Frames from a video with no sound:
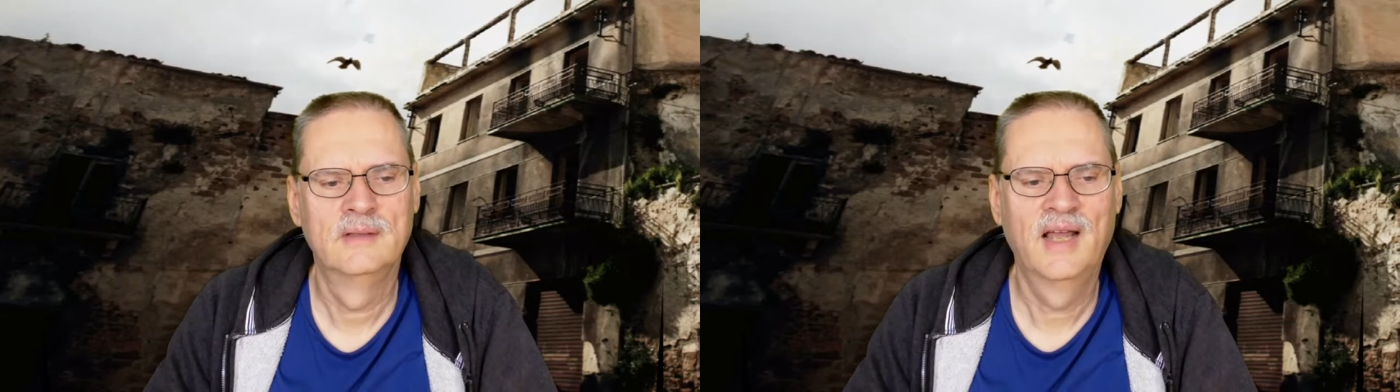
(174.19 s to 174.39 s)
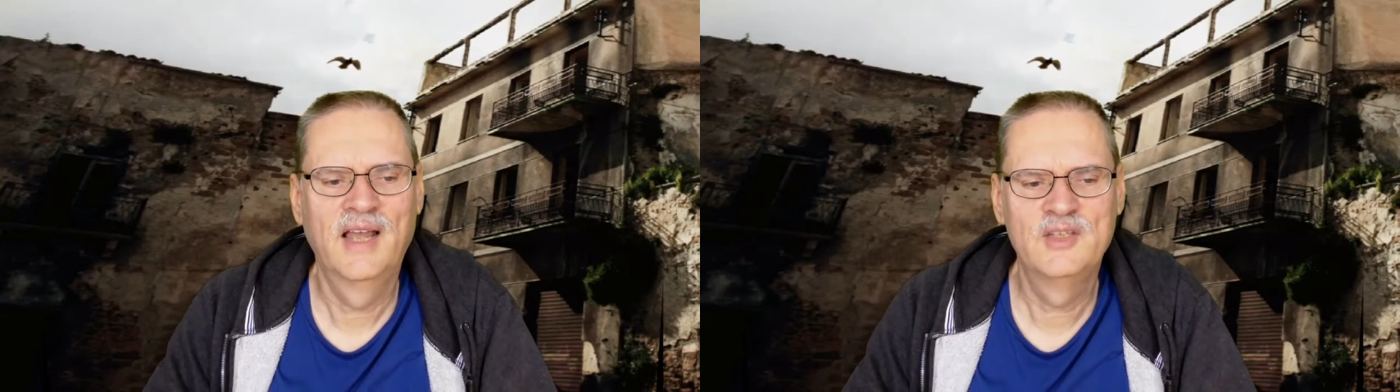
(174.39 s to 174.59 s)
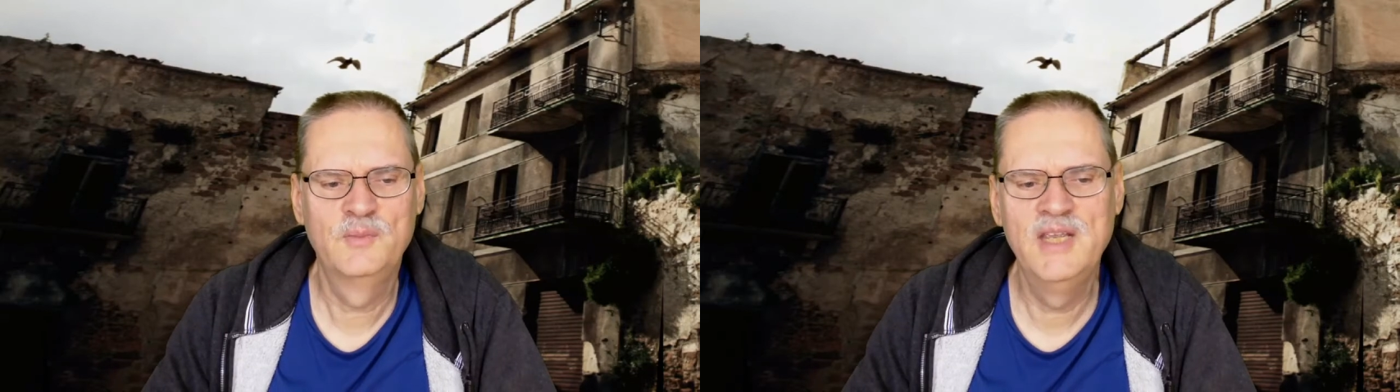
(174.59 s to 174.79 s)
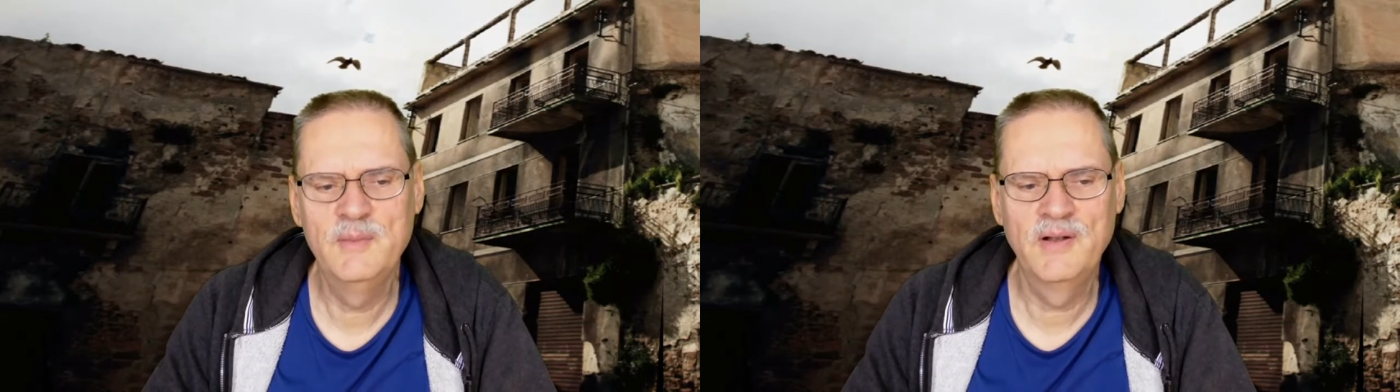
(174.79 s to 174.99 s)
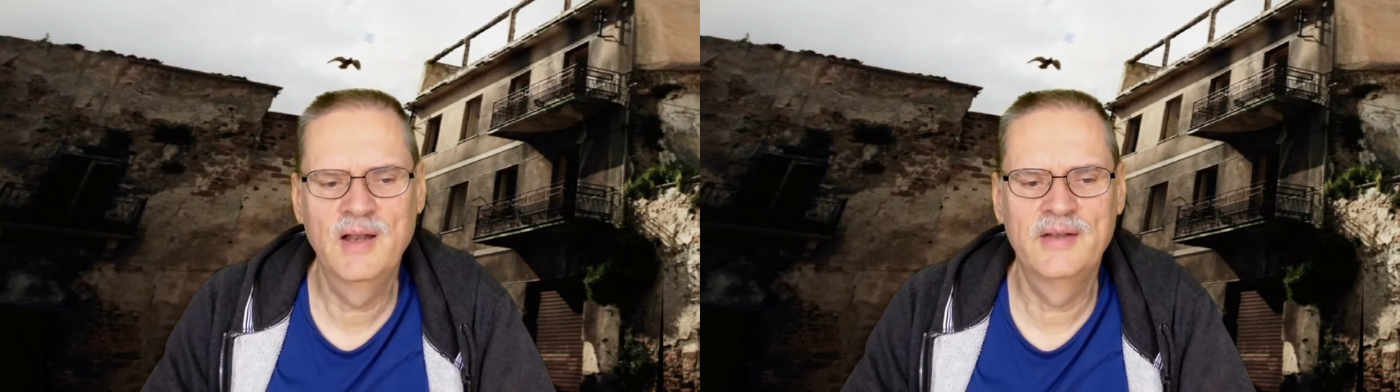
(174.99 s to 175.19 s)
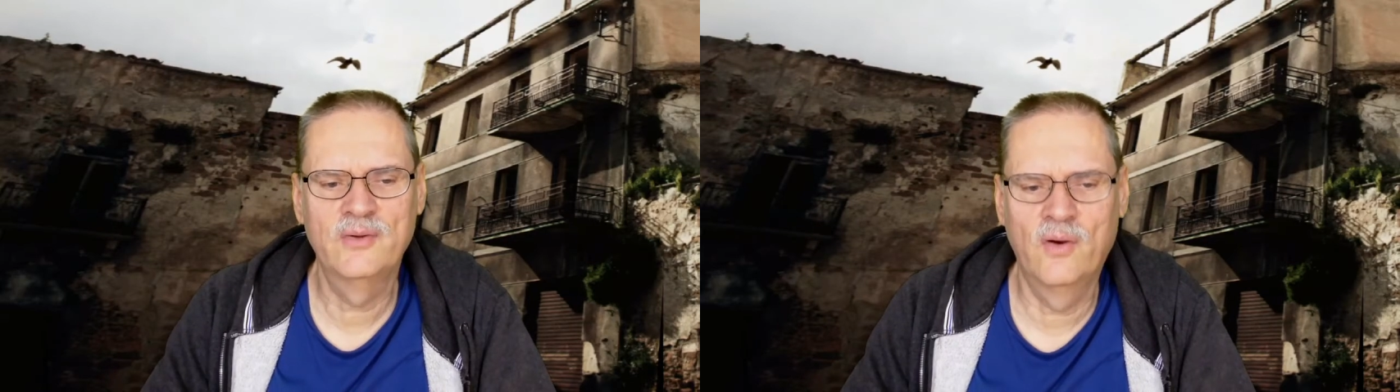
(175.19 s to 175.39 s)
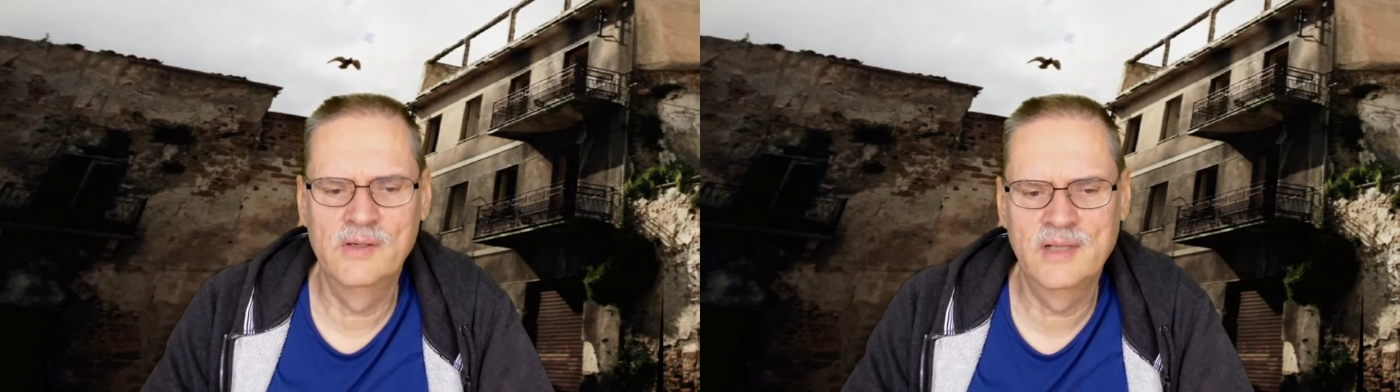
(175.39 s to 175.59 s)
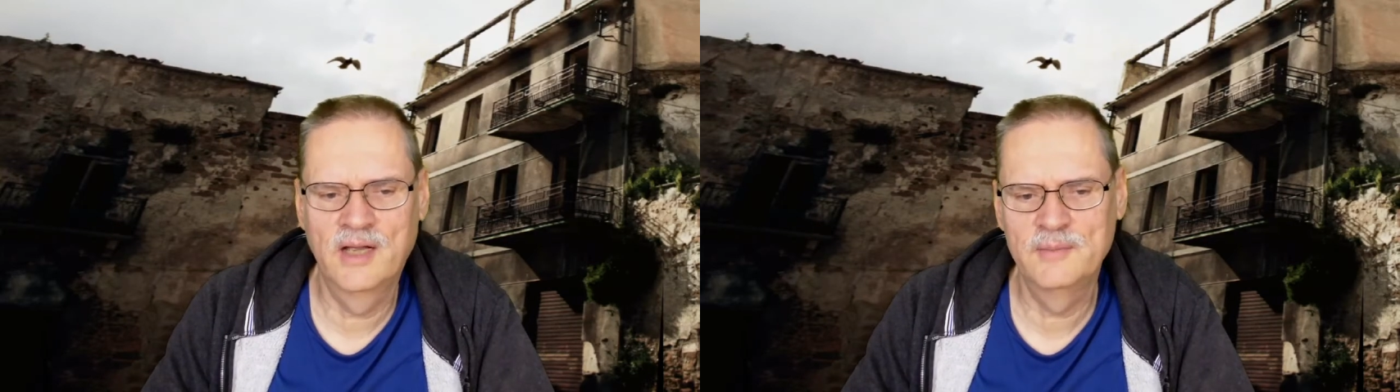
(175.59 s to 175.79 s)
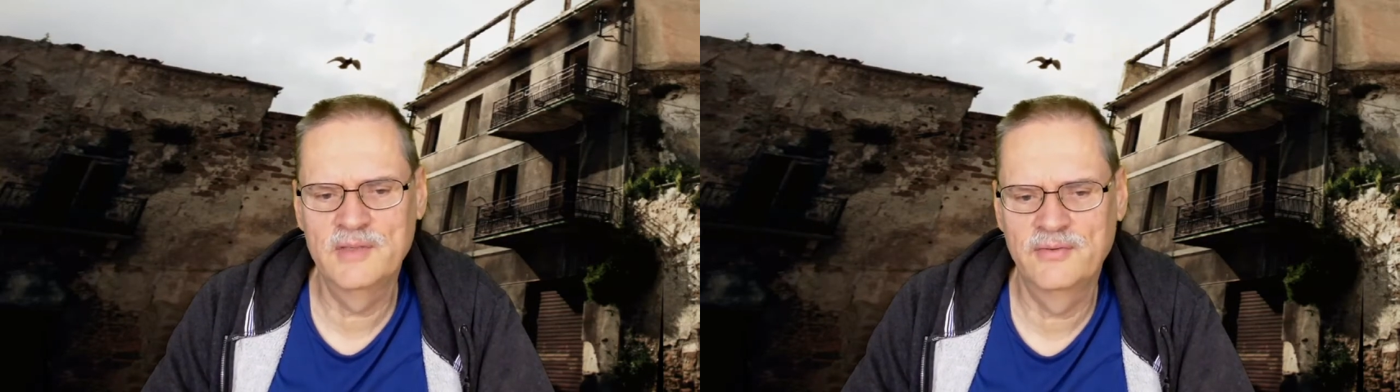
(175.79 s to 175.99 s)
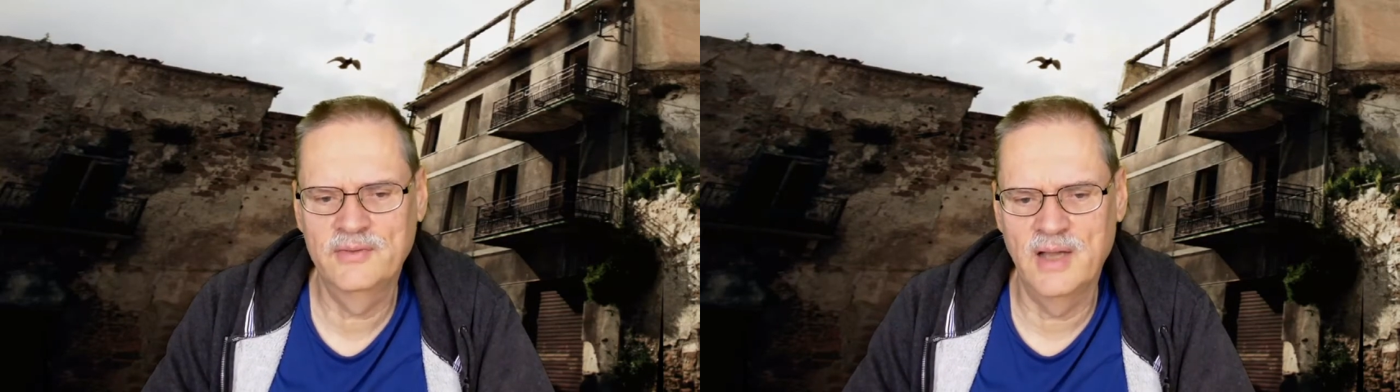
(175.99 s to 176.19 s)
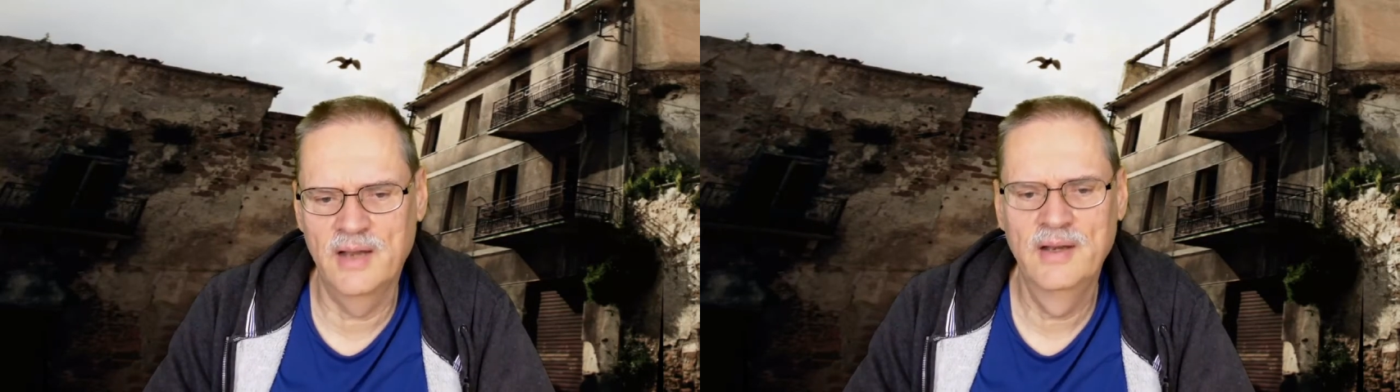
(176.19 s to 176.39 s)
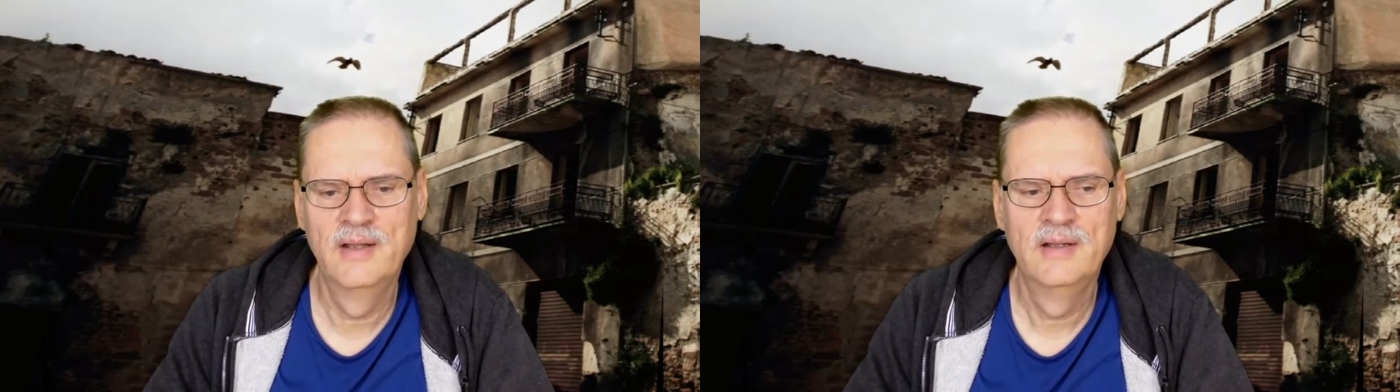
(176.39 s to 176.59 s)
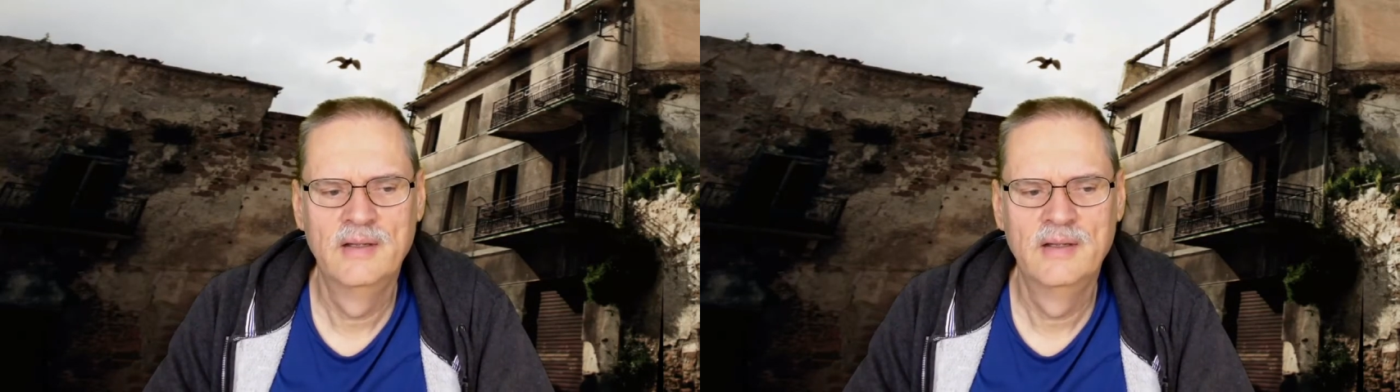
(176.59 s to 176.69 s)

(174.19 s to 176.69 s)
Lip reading: as people at all times have done